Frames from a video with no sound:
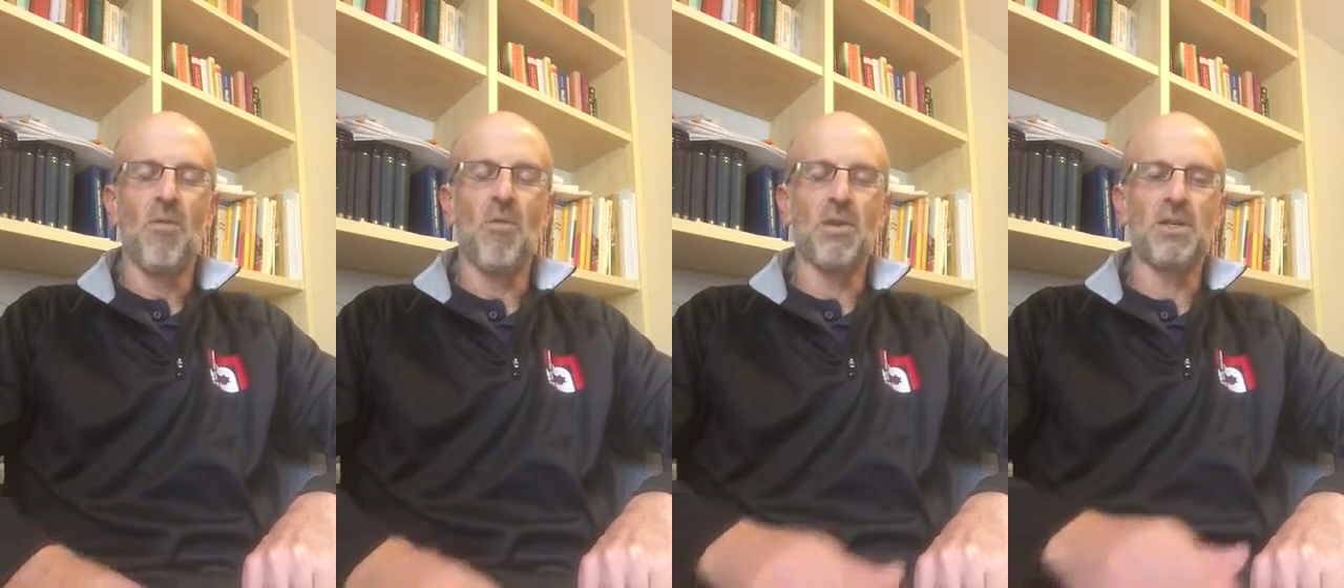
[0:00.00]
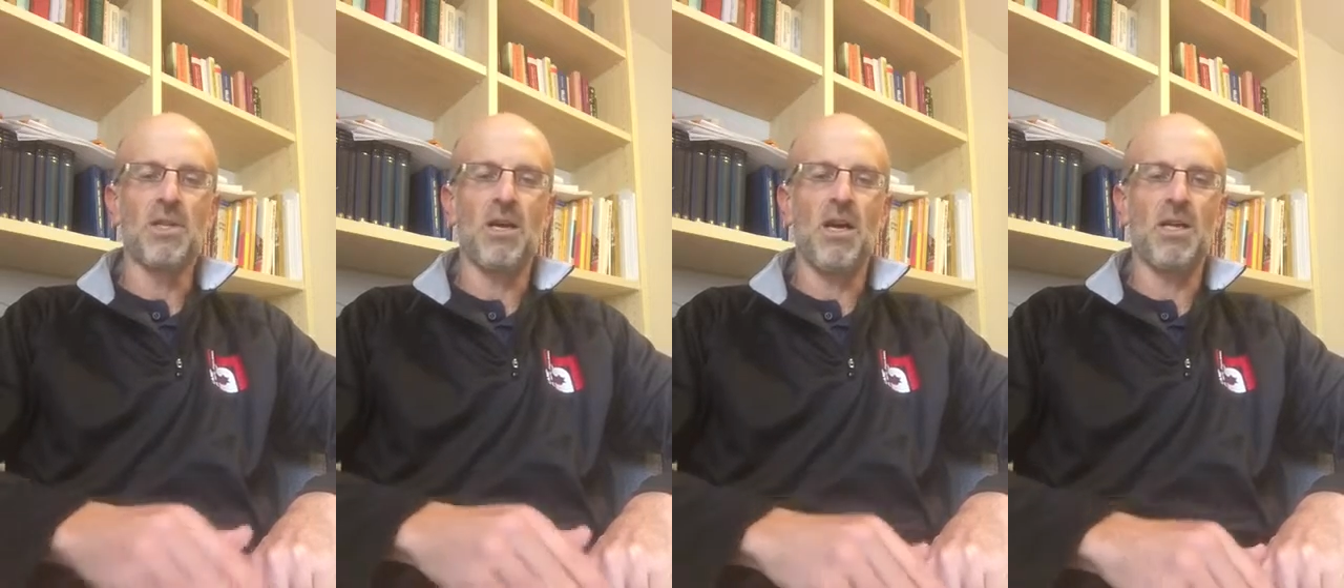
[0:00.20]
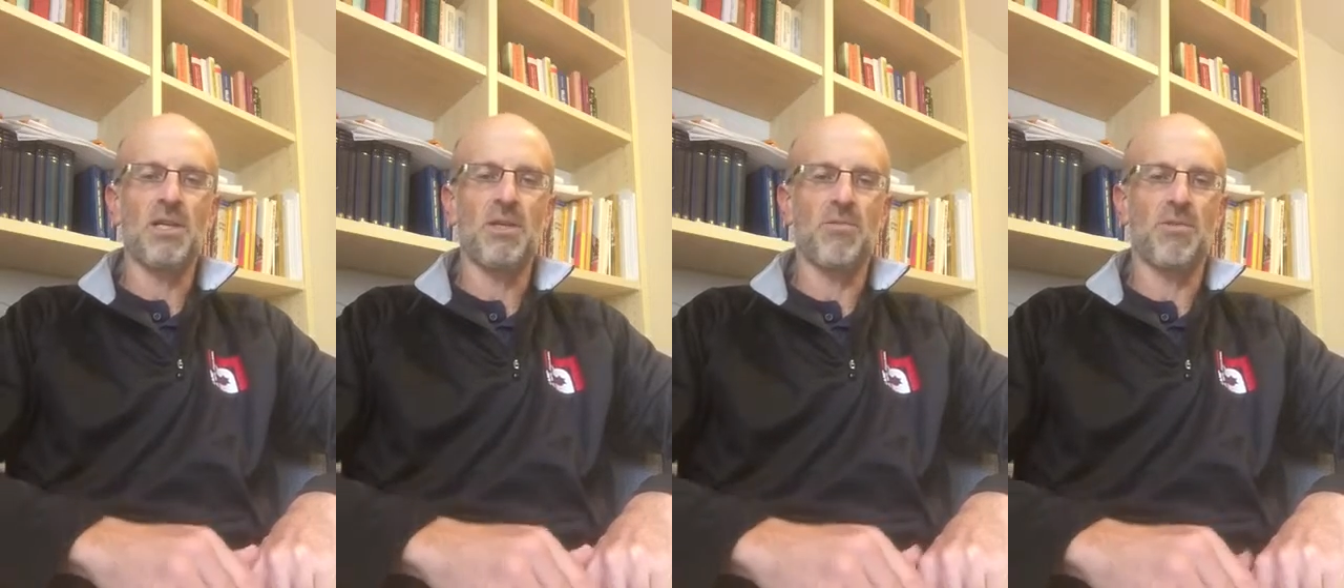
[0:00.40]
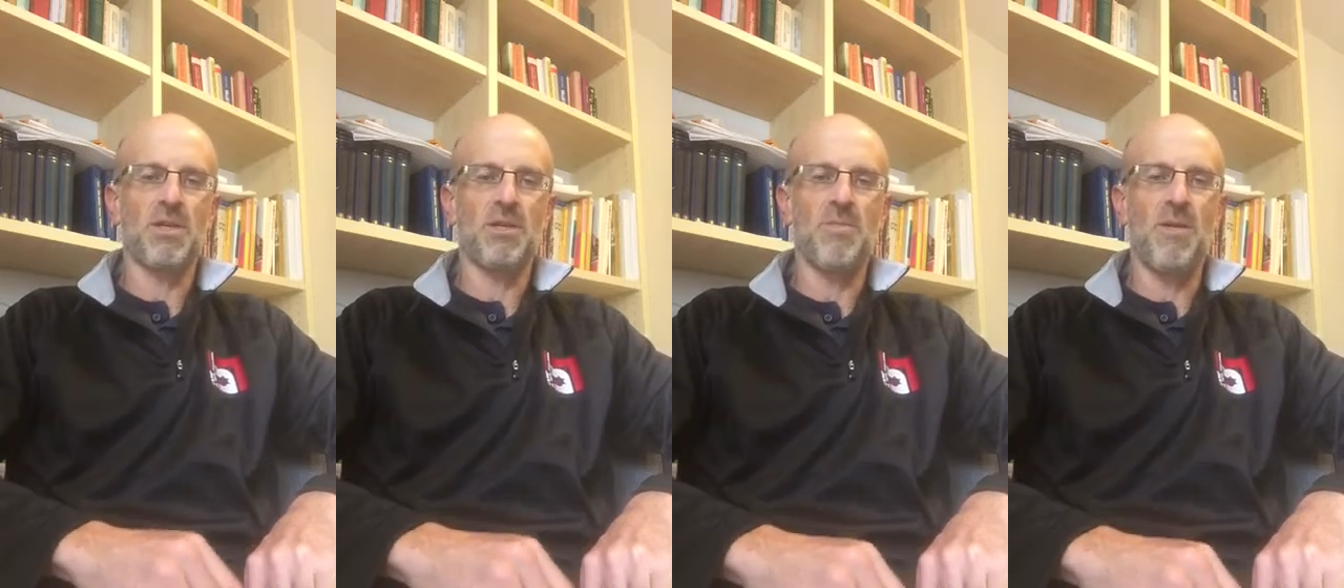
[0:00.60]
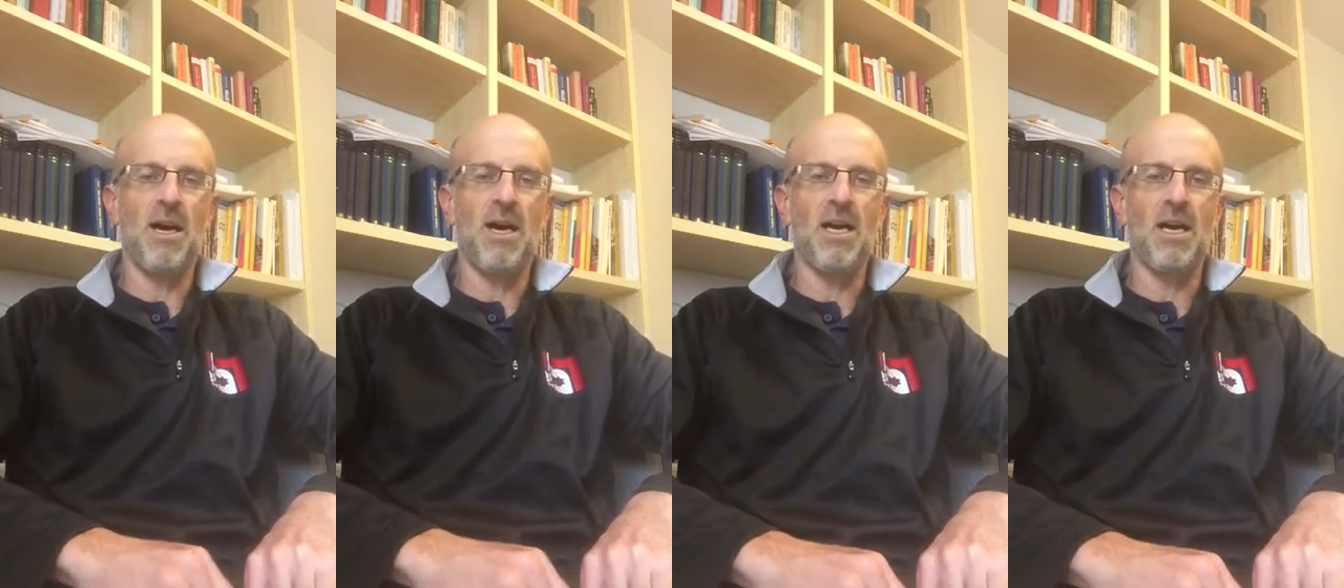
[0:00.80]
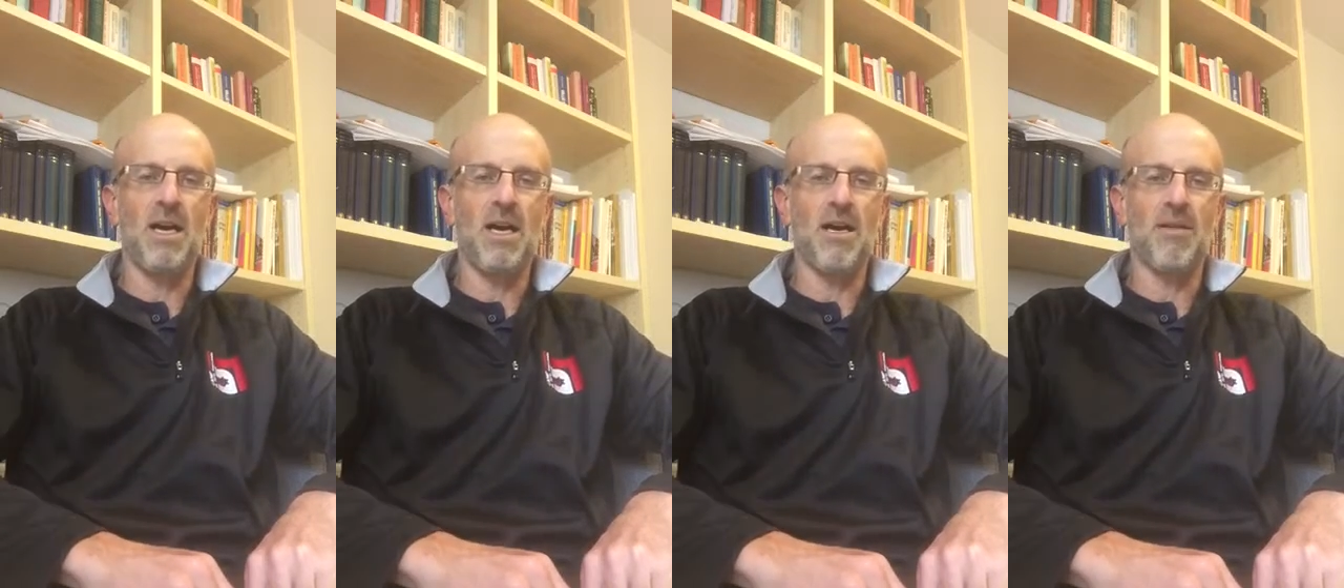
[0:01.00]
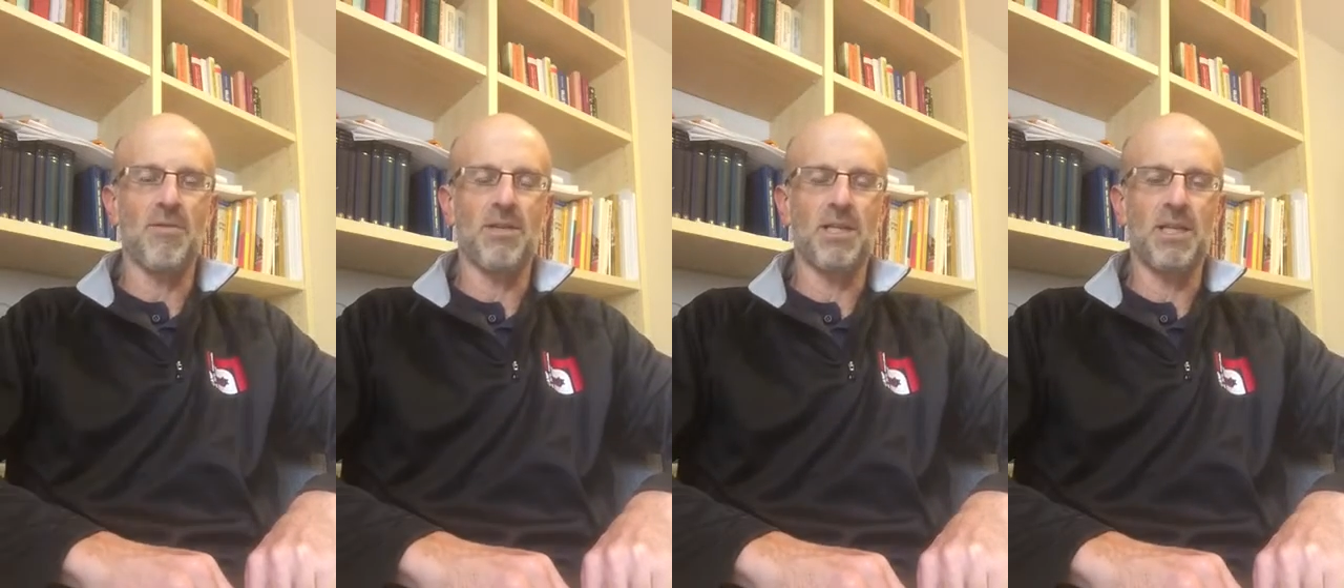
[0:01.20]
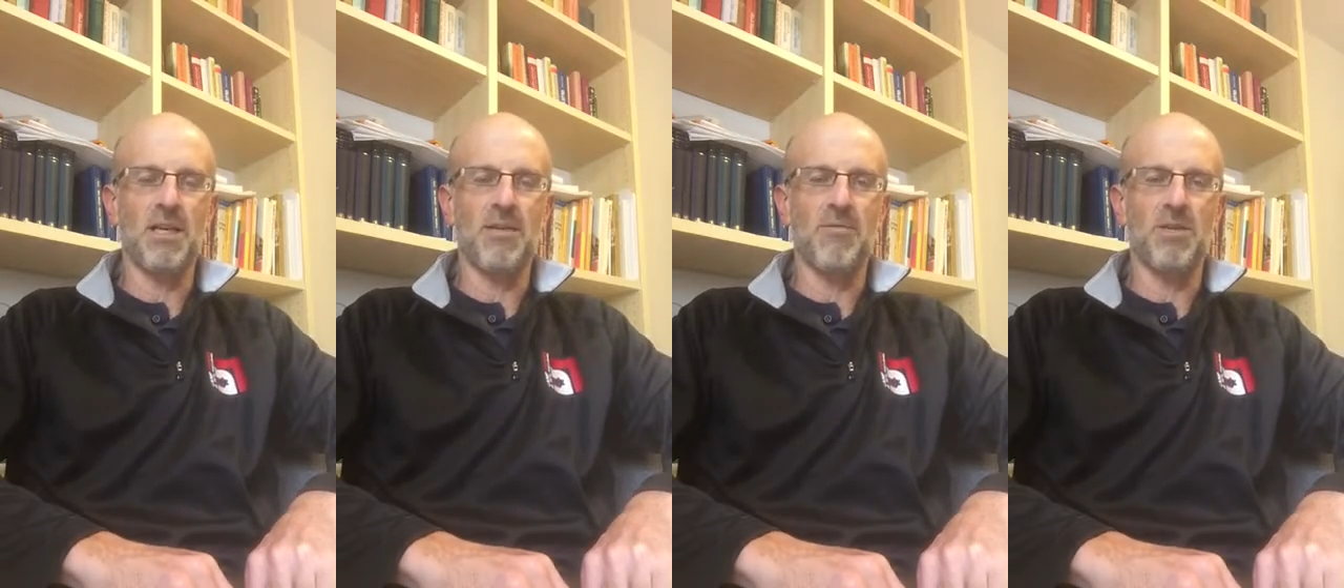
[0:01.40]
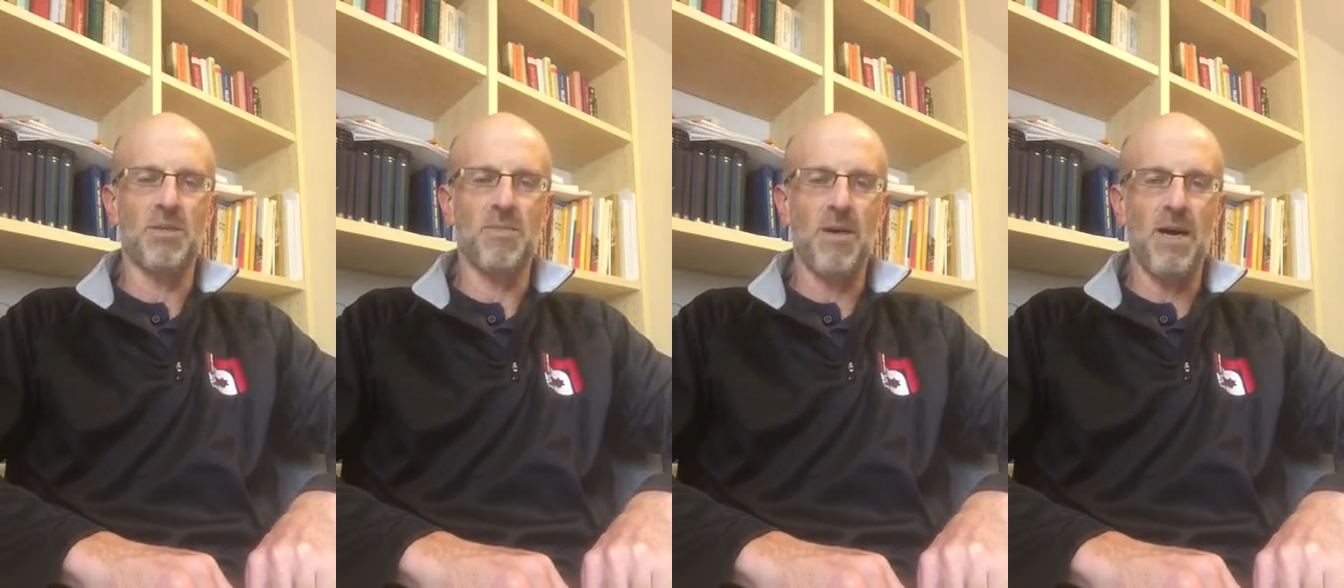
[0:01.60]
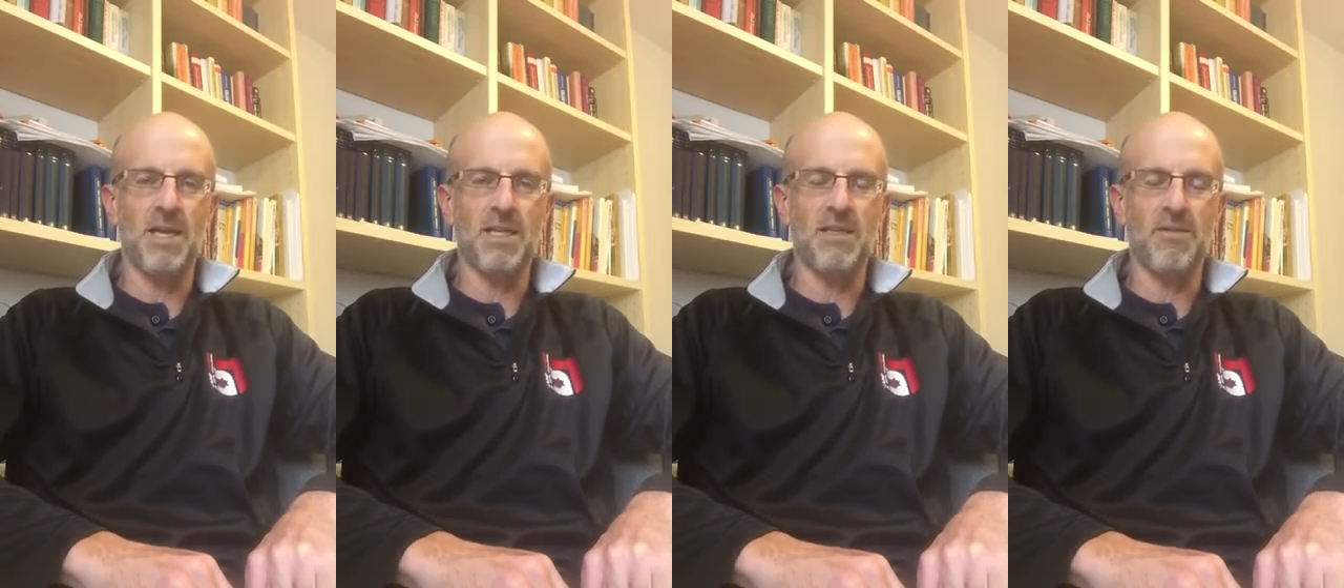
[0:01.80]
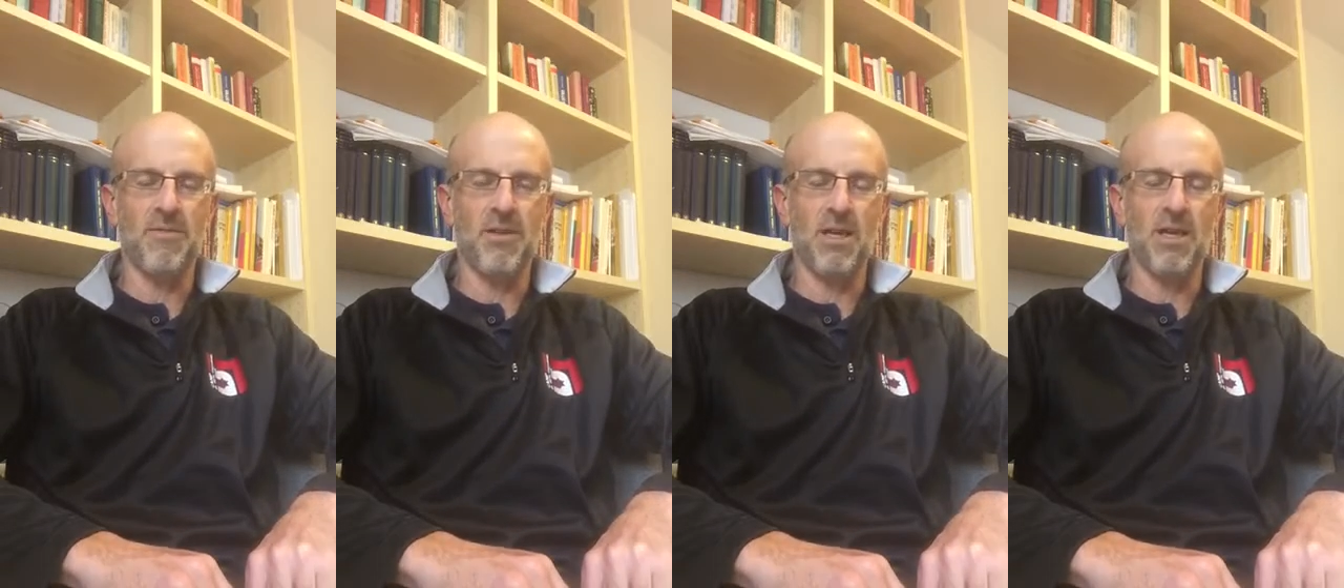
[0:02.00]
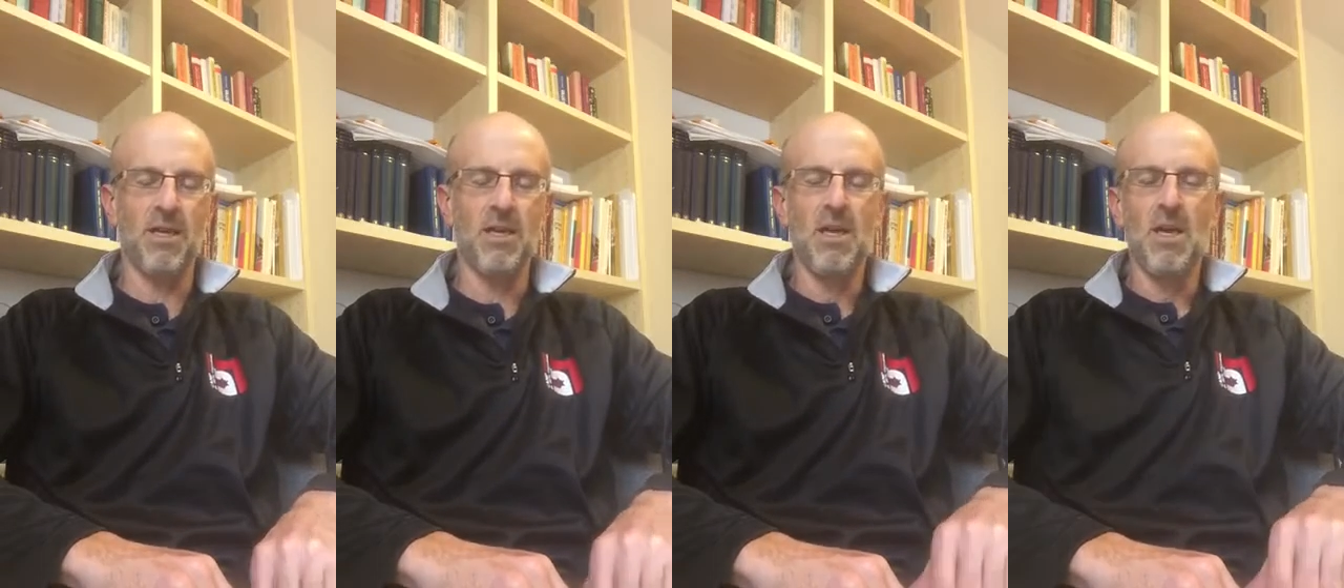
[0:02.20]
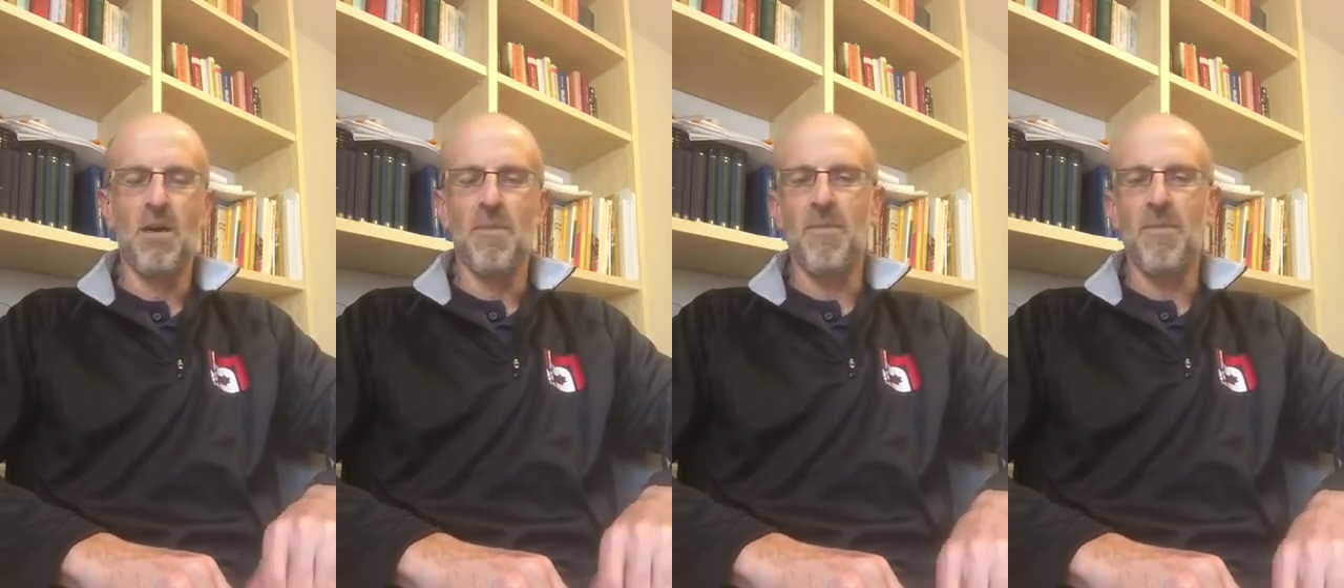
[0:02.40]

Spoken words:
was also recited responsively